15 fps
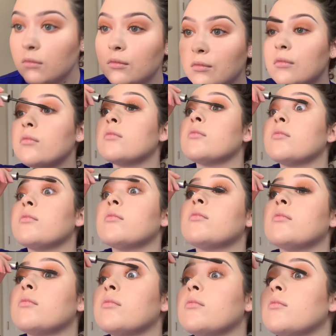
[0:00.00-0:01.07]

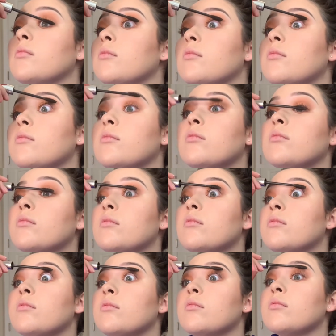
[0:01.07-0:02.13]

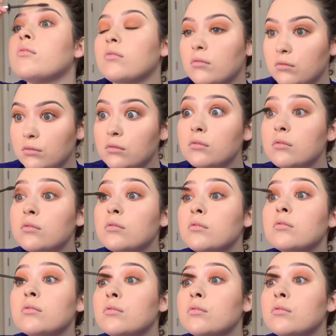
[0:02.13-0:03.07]
(no one is talking)